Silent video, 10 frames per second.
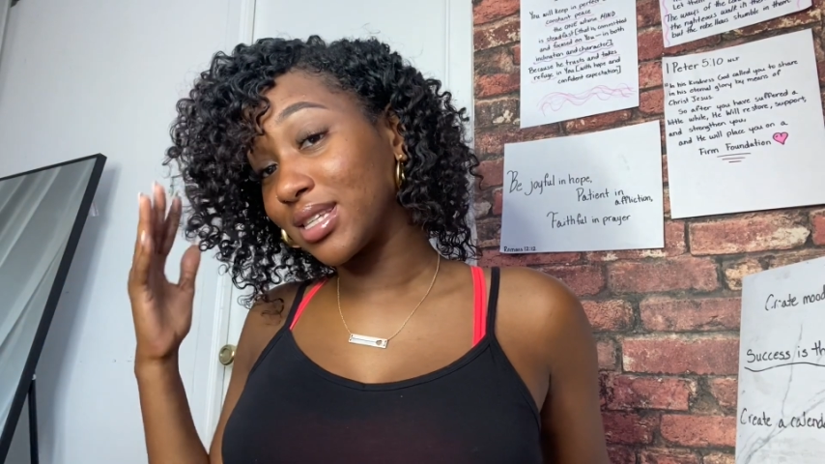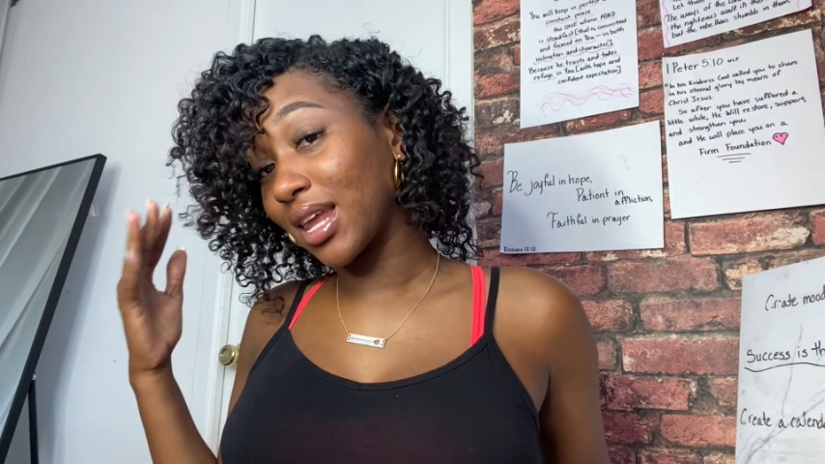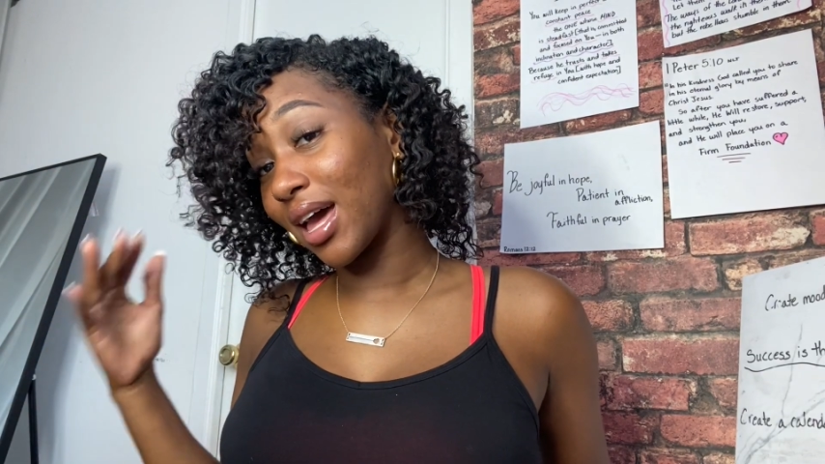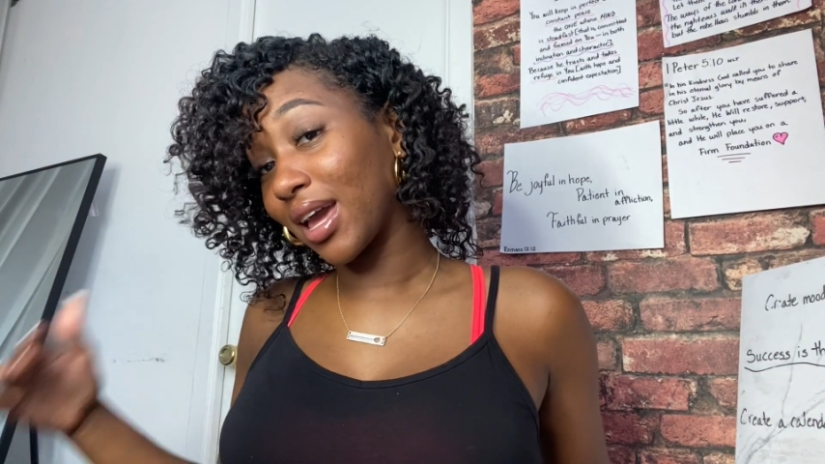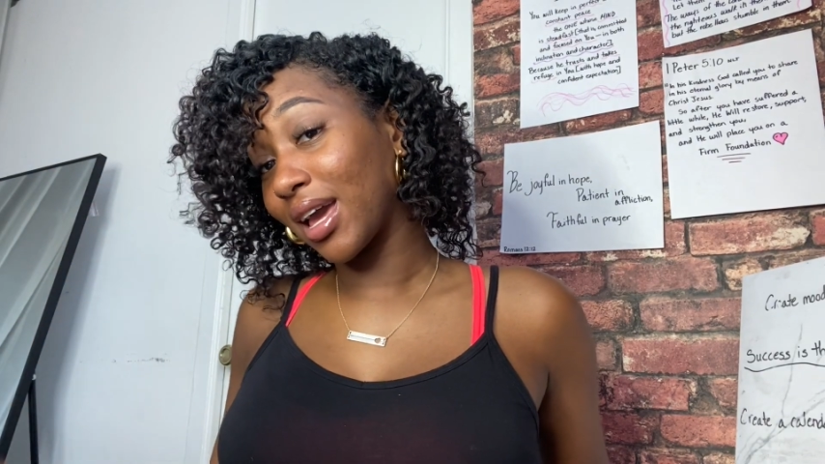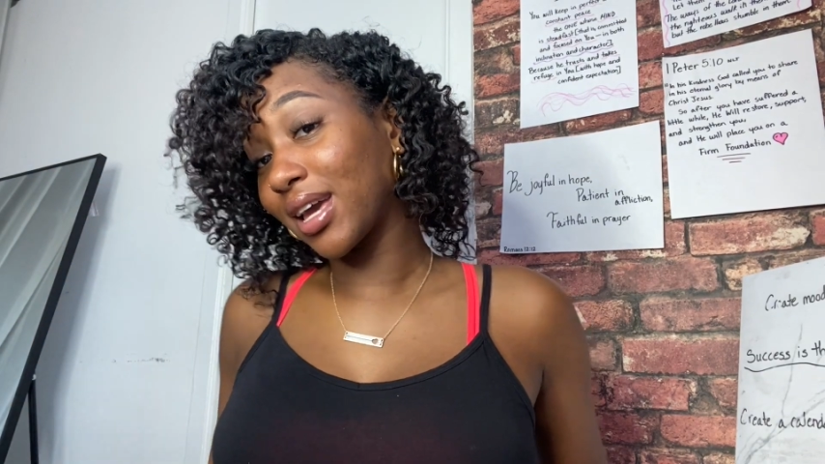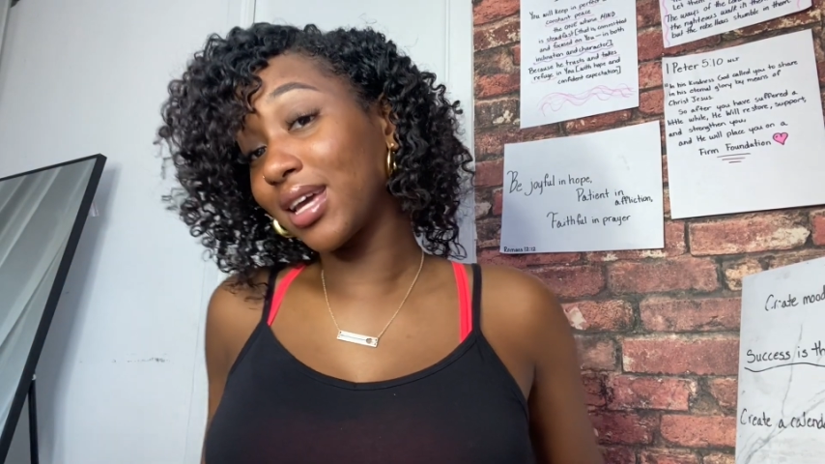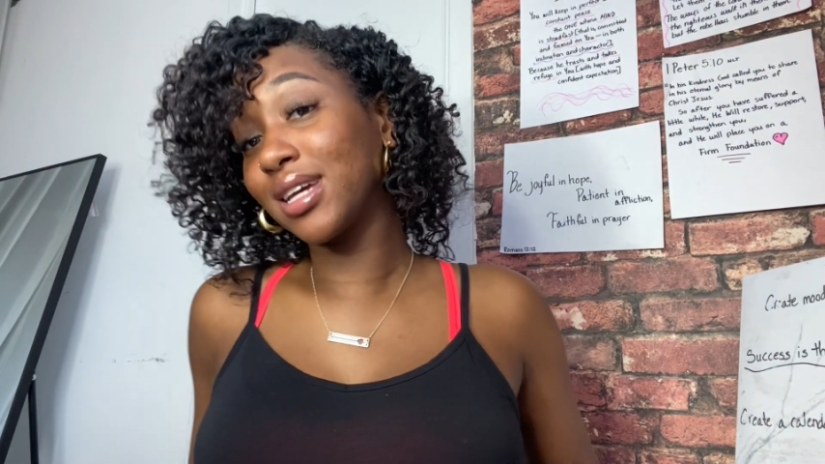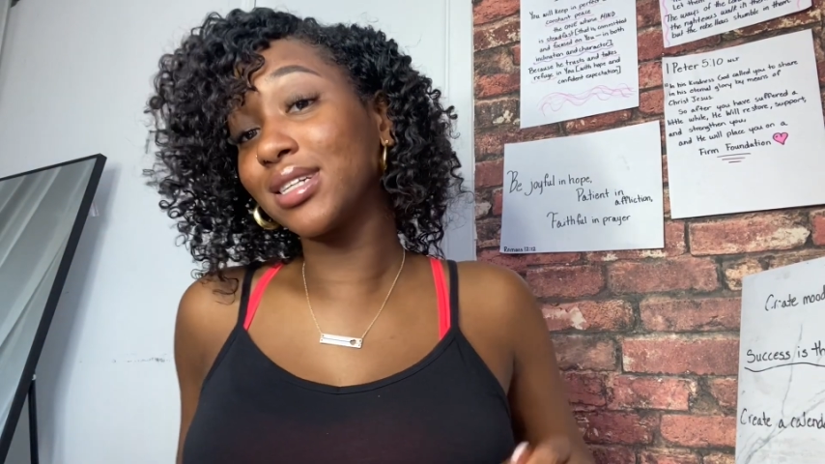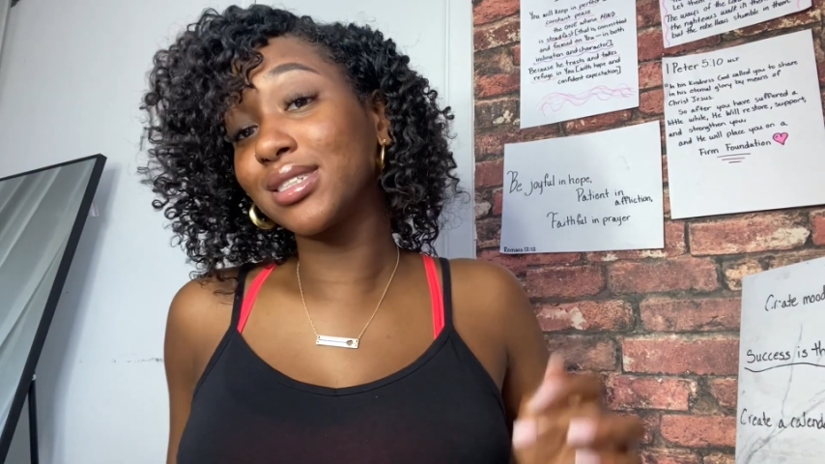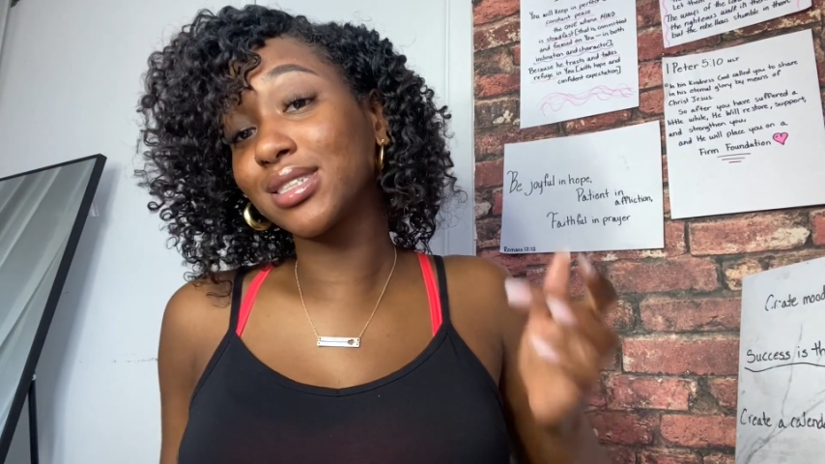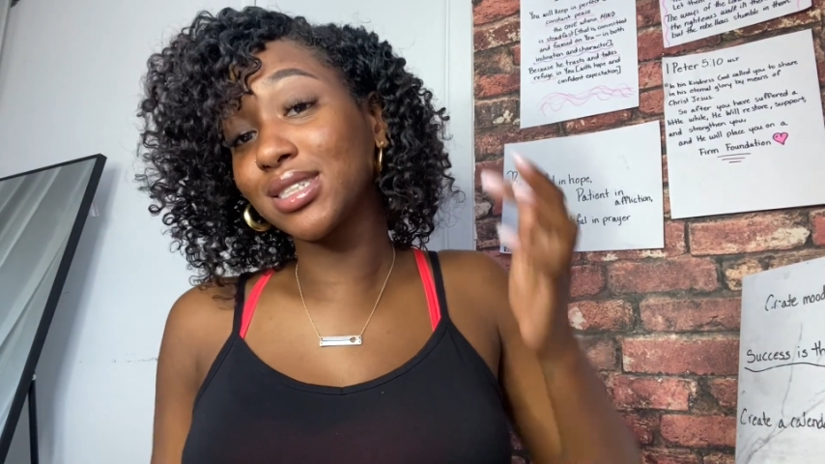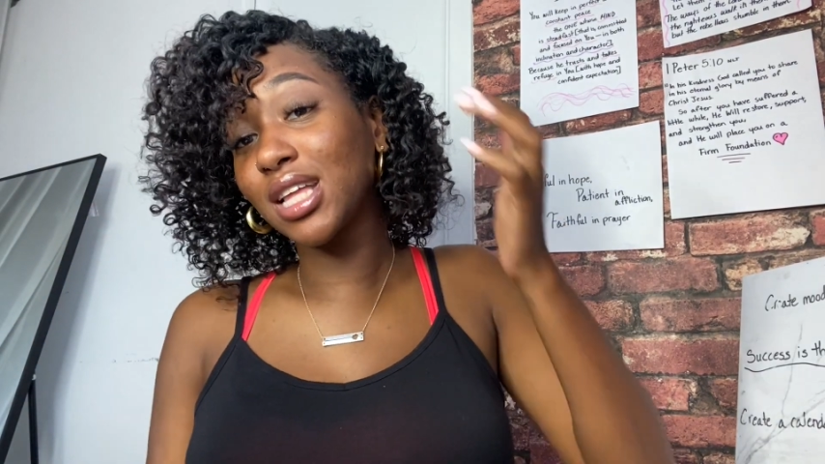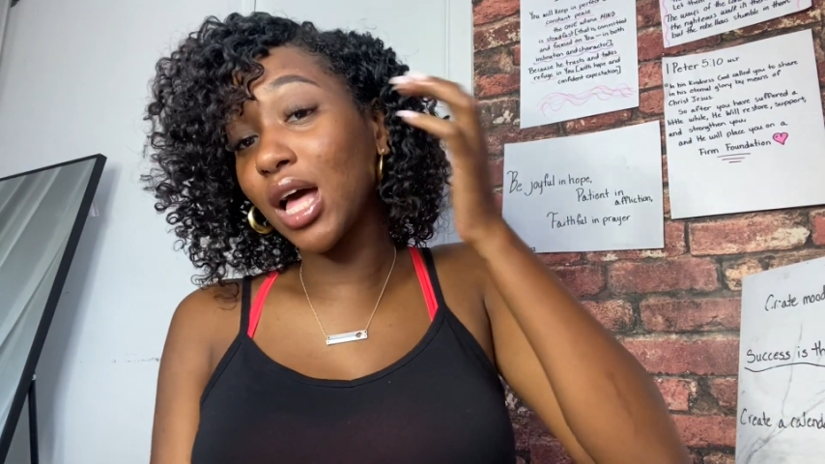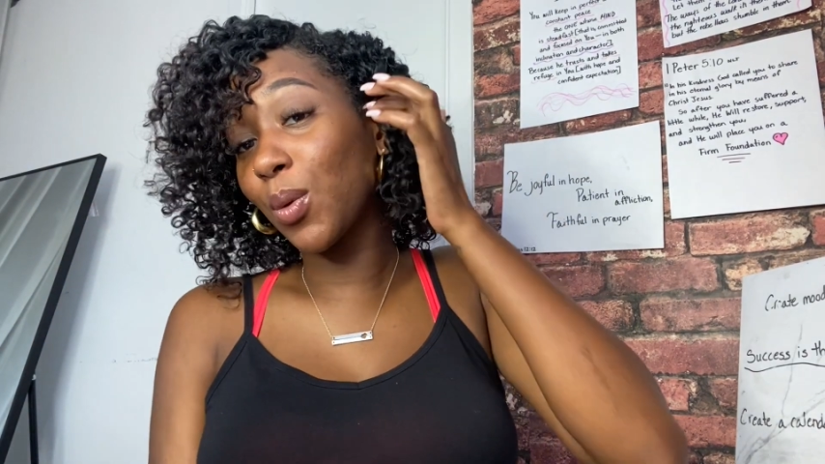Like,
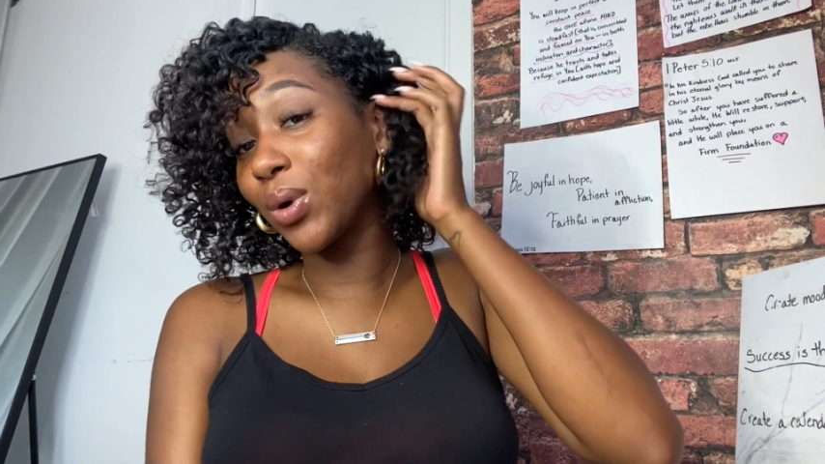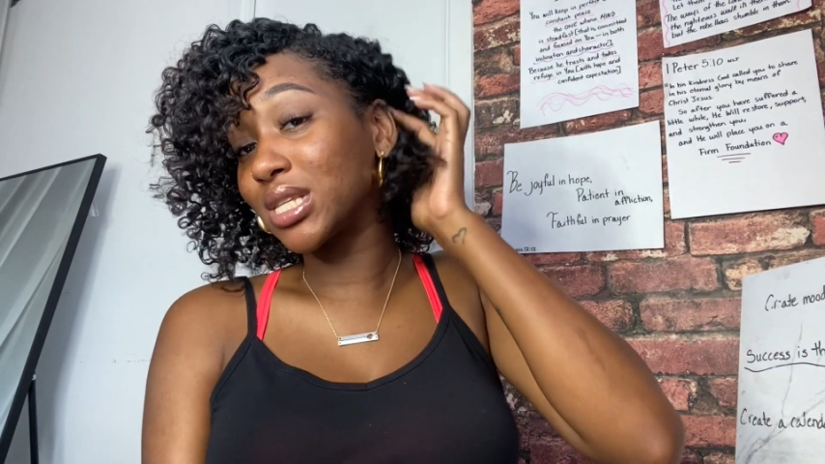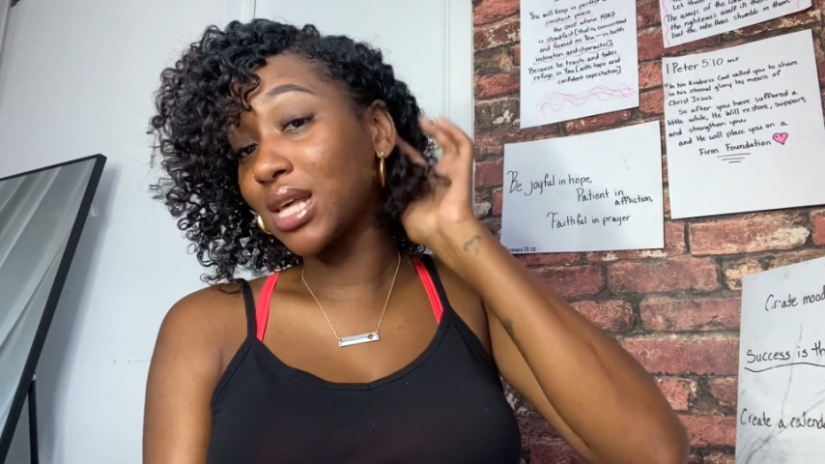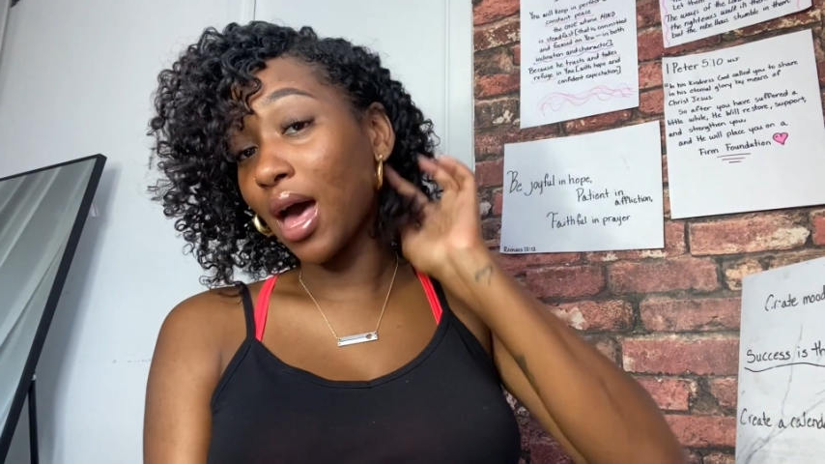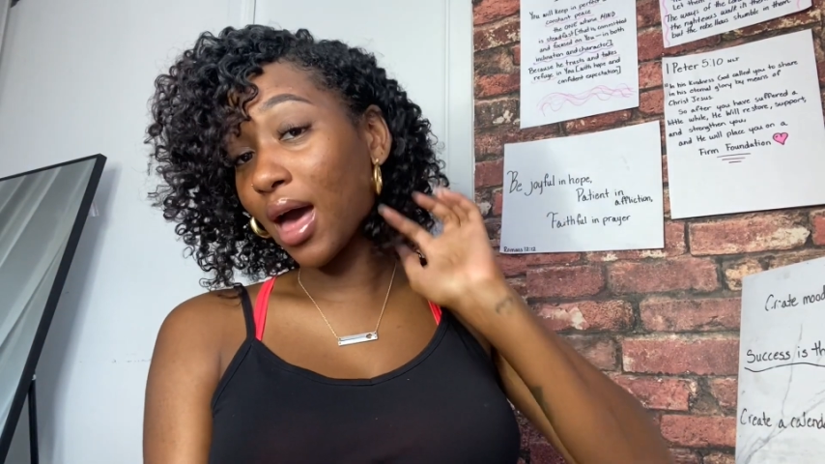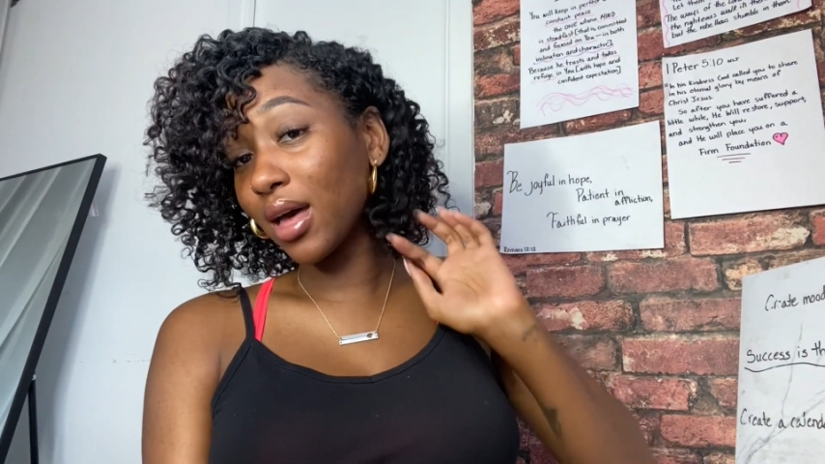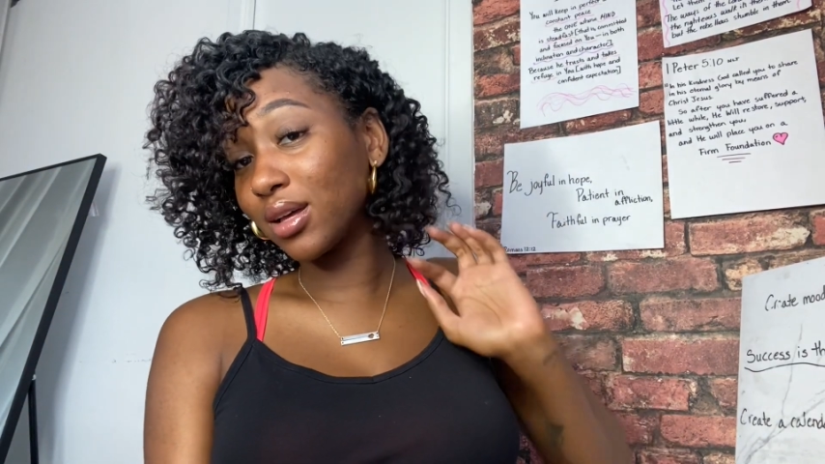what's that?